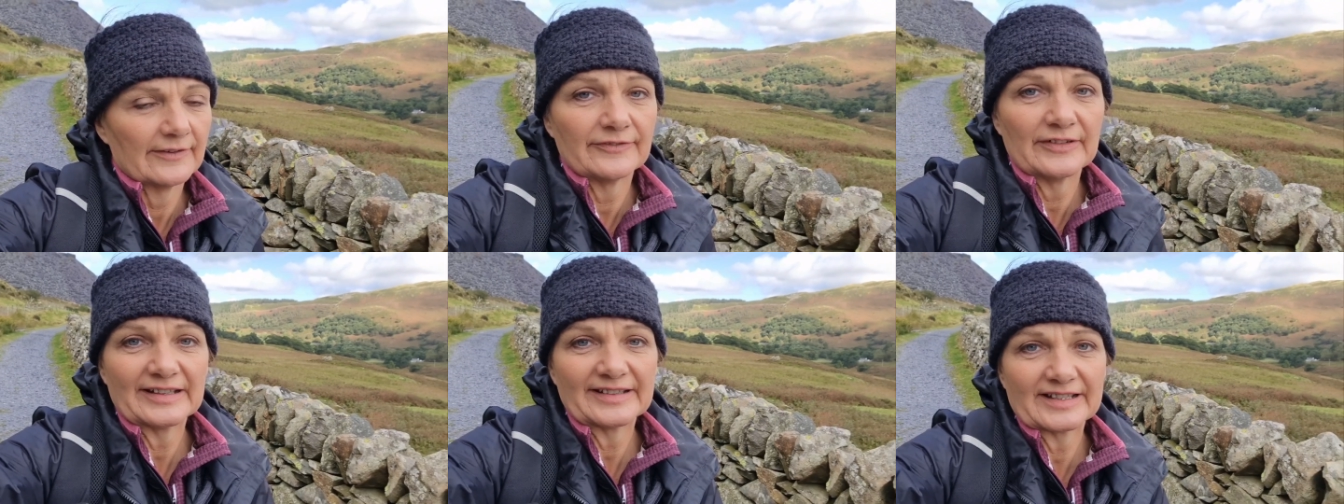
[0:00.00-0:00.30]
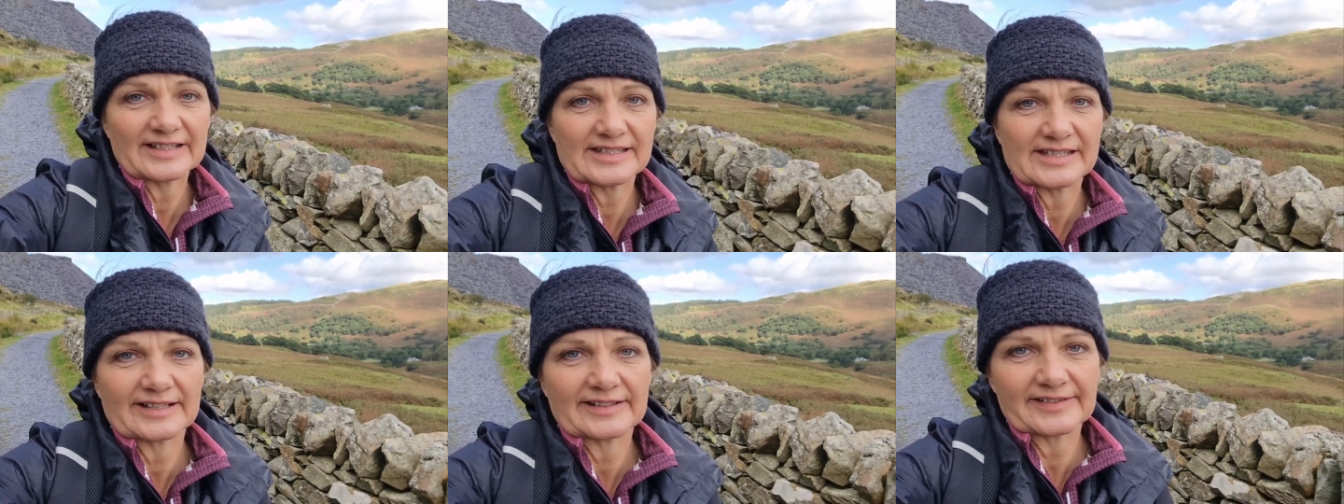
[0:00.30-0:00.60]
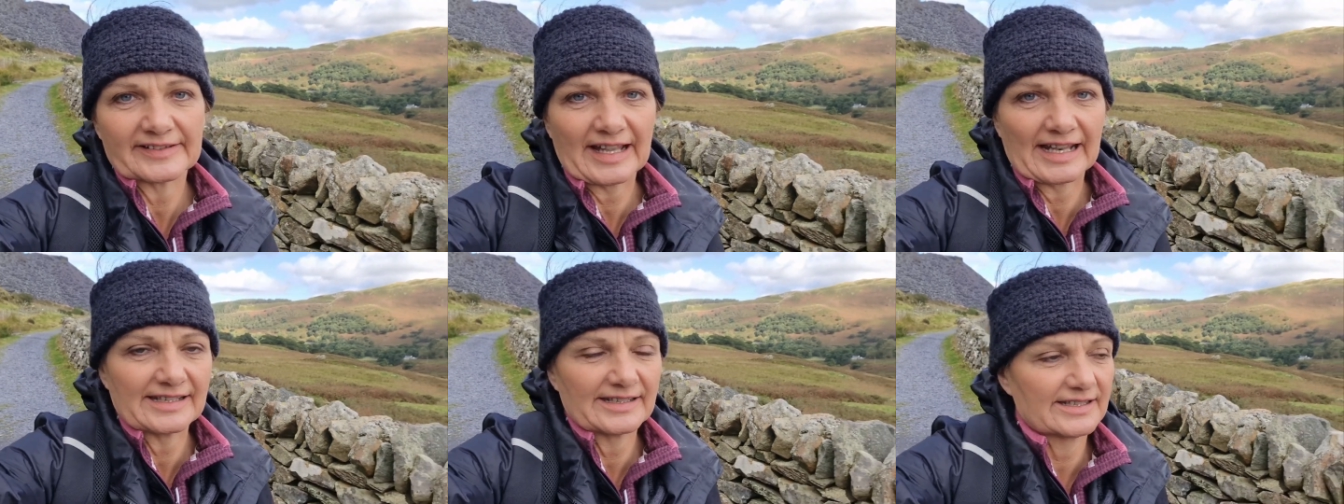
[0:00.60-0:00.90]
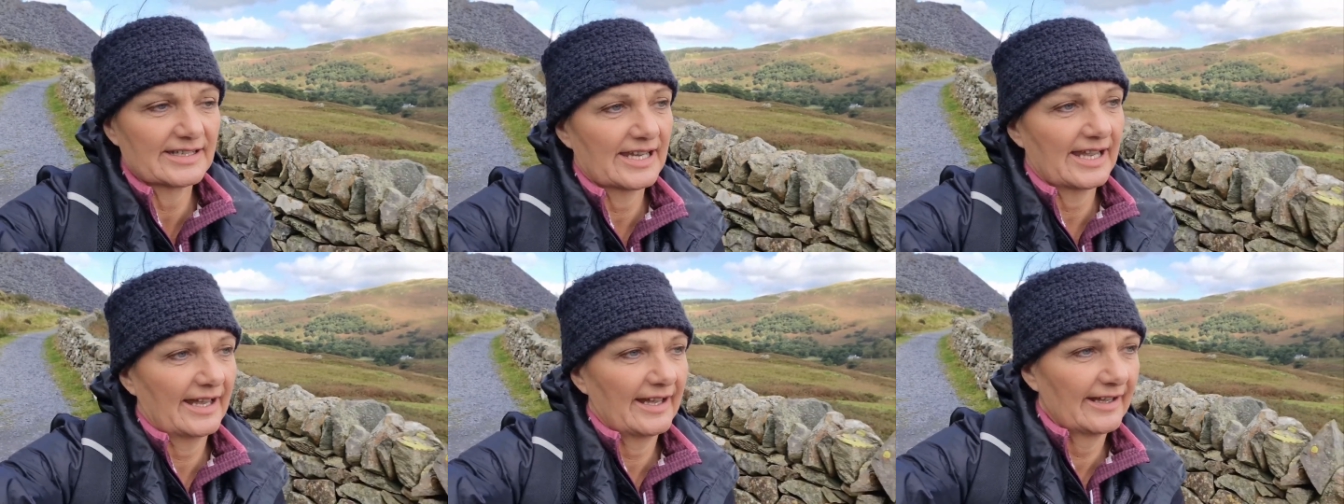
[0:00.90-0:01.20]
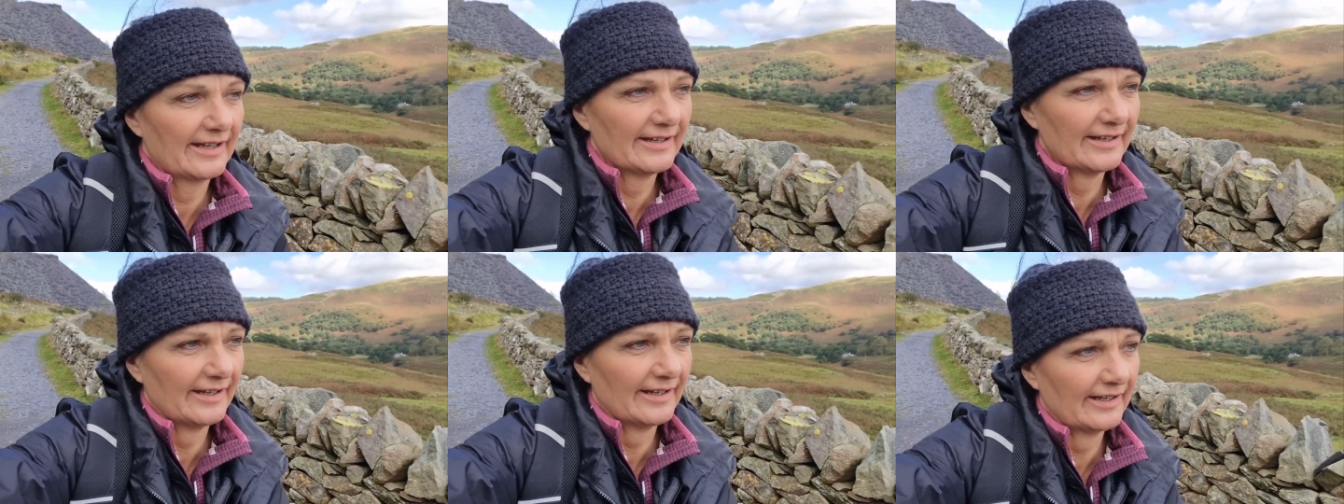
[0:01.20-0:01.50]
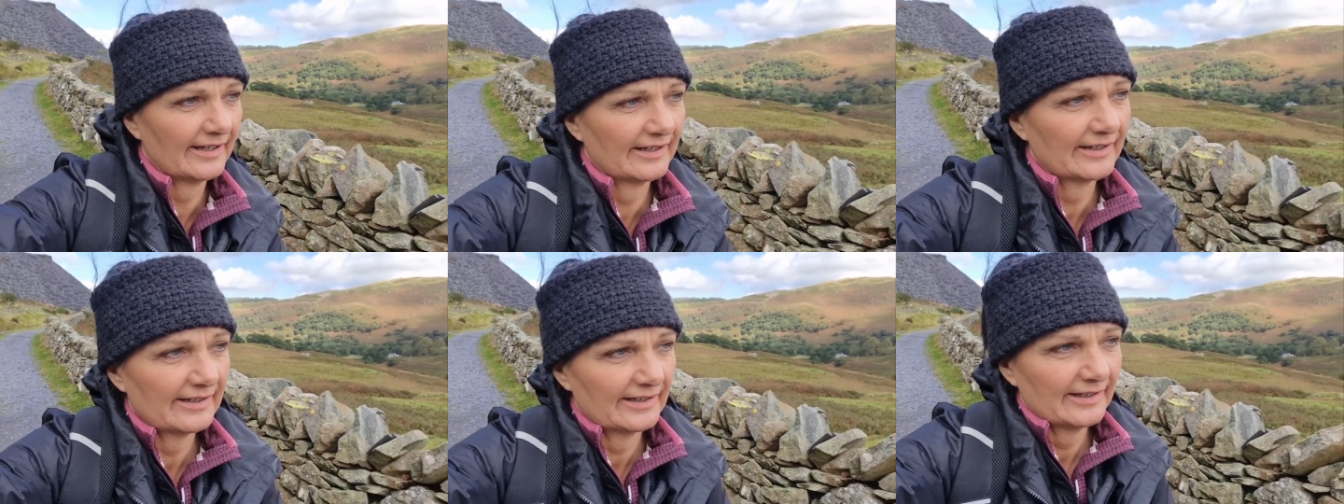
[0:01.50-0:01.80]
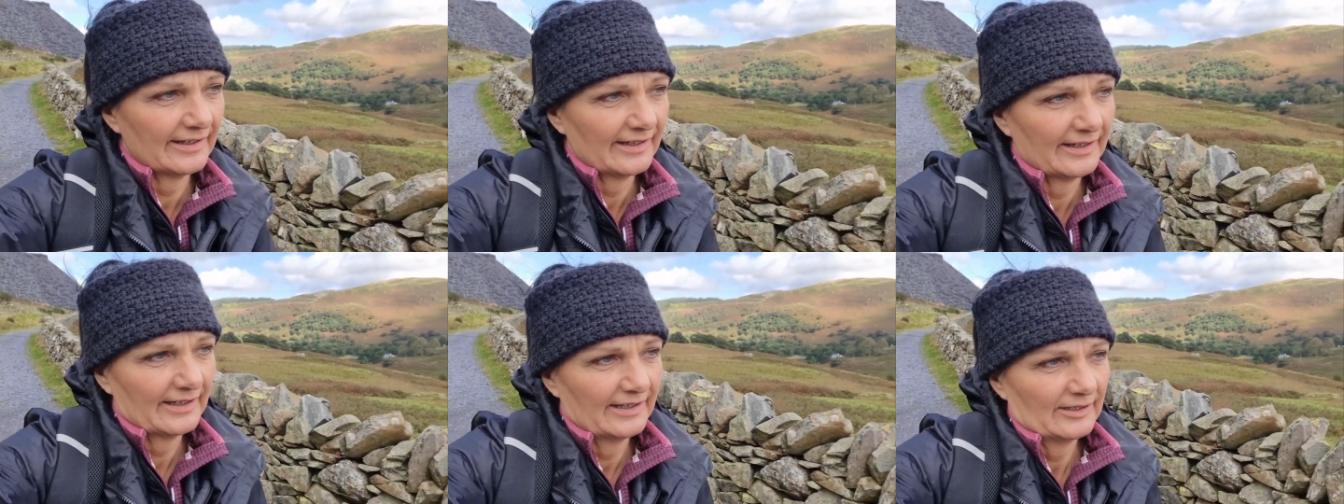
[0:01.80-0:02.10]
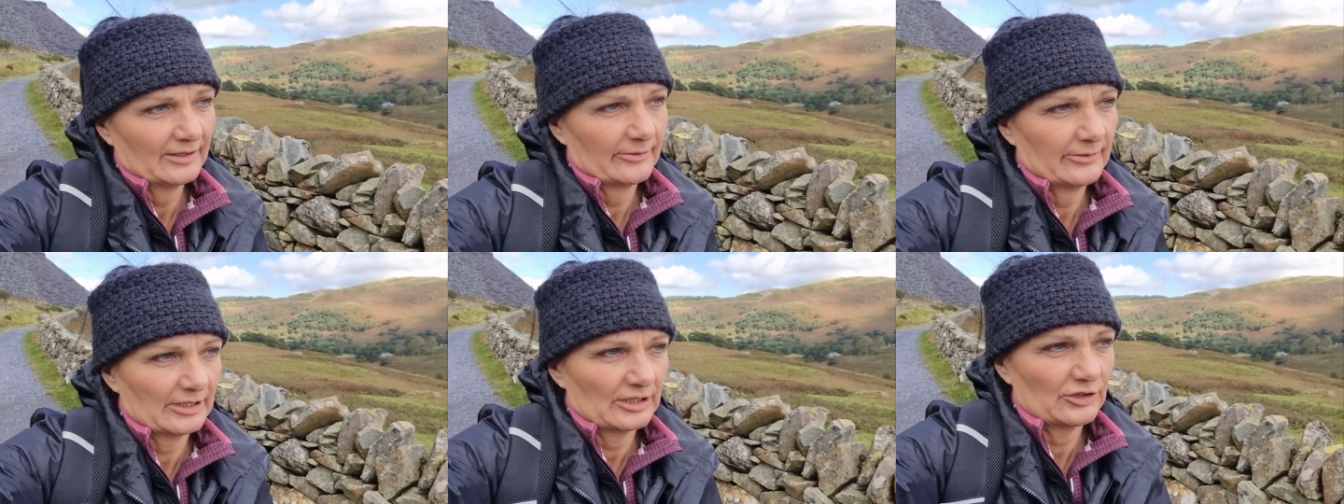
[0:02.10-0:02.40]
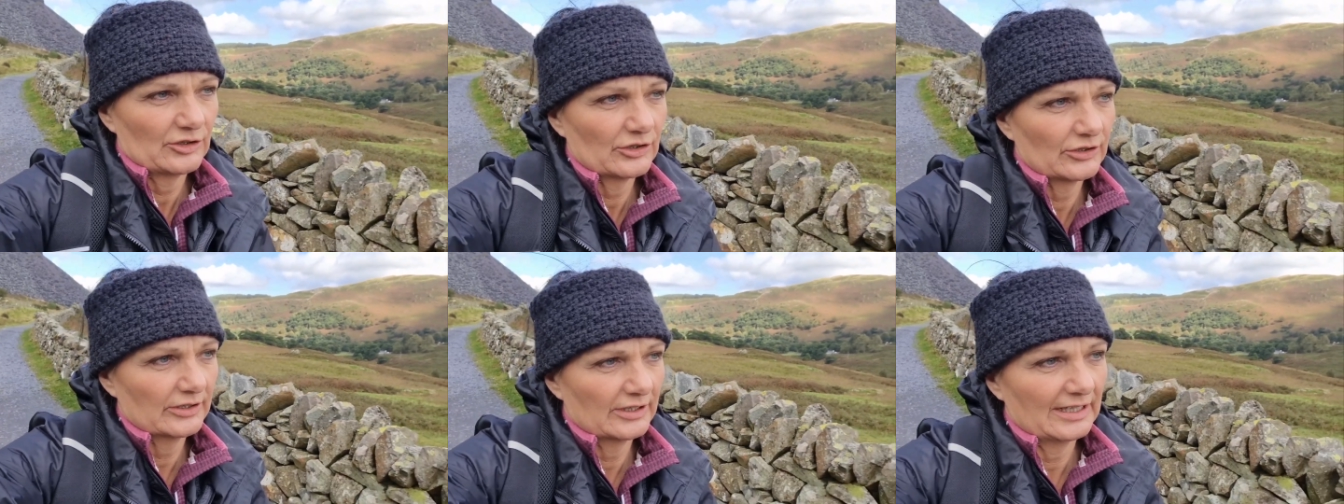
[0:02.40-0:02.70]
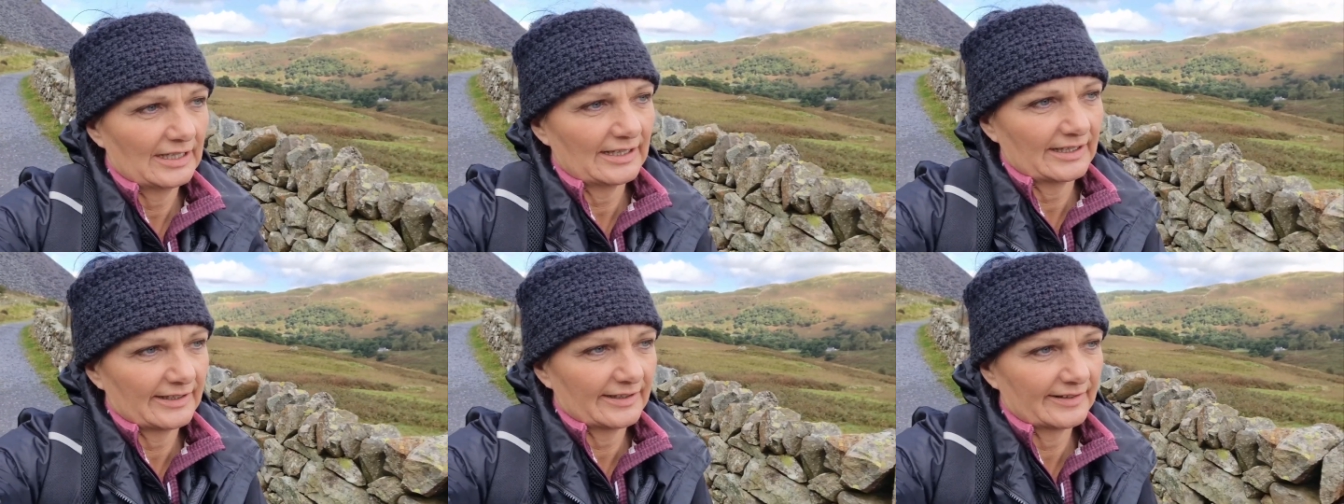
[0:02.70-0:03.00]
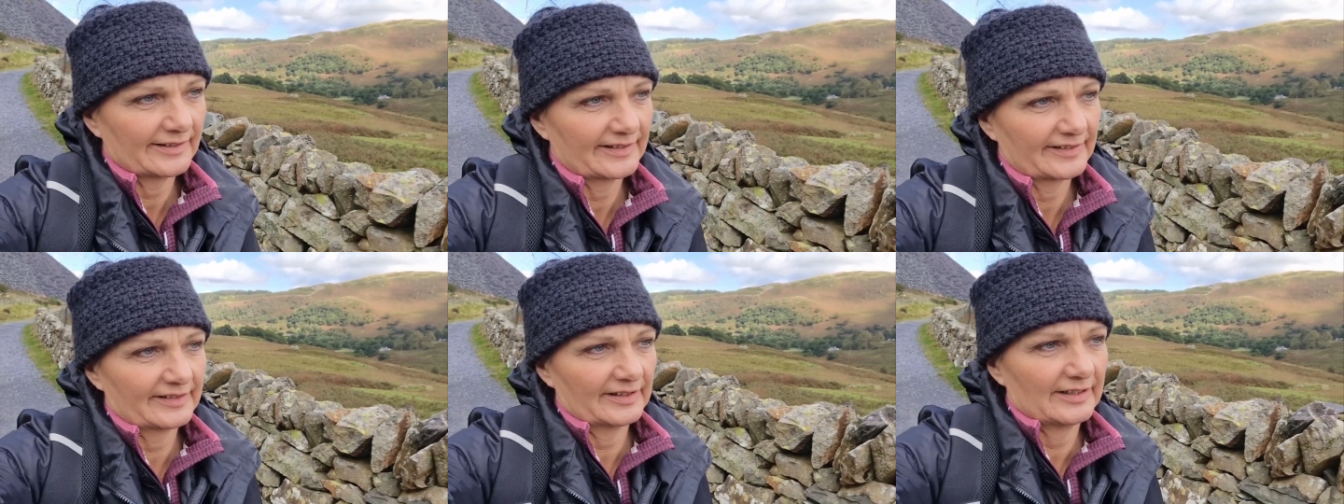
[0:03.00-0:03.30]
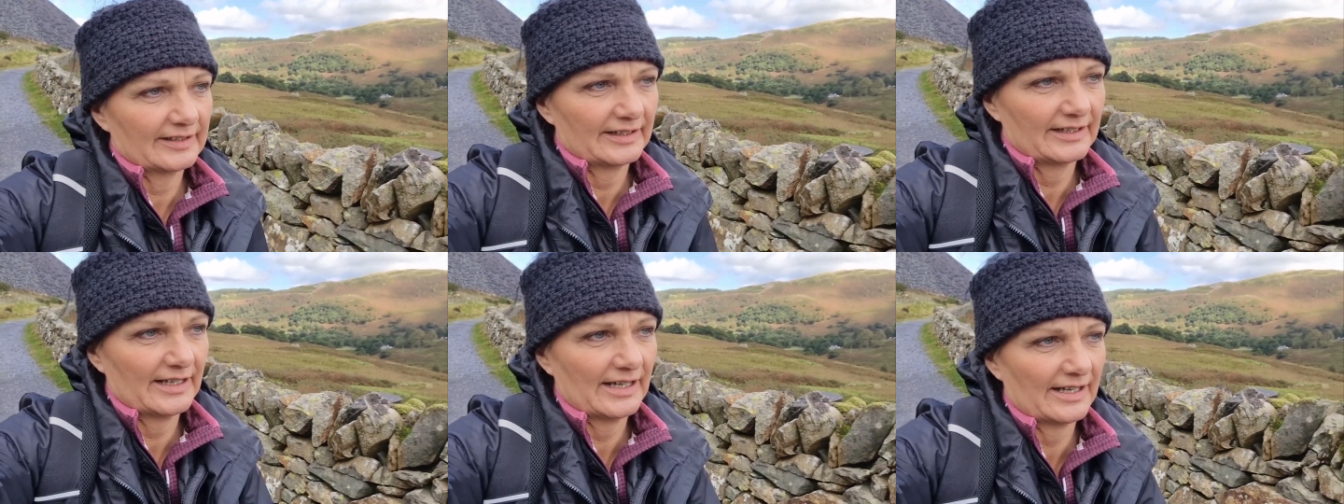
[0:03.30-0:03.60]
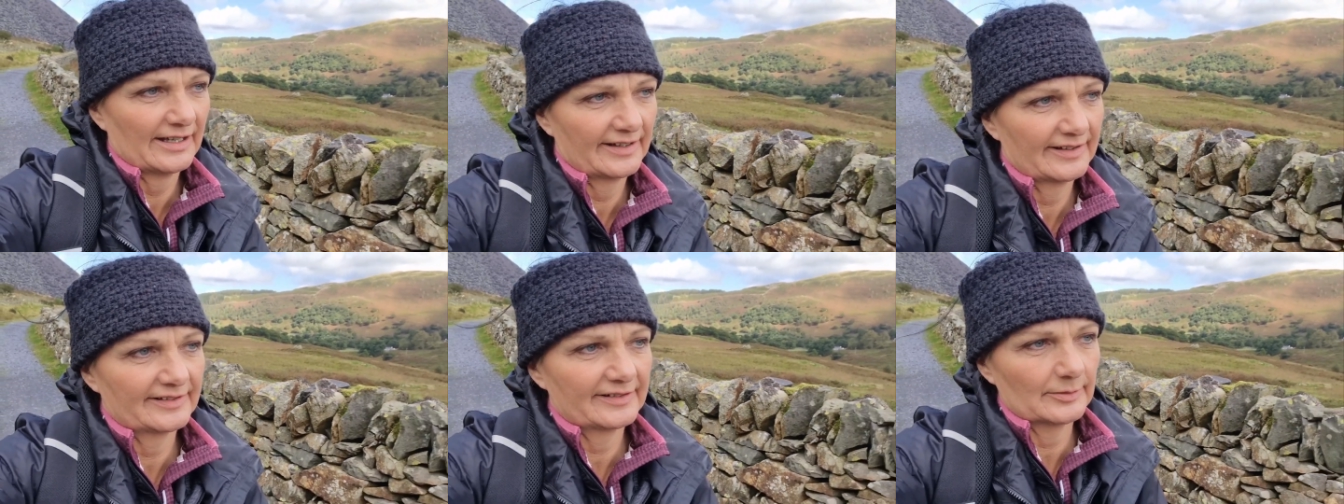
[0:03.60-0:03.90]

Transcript: visitor centre with toilets and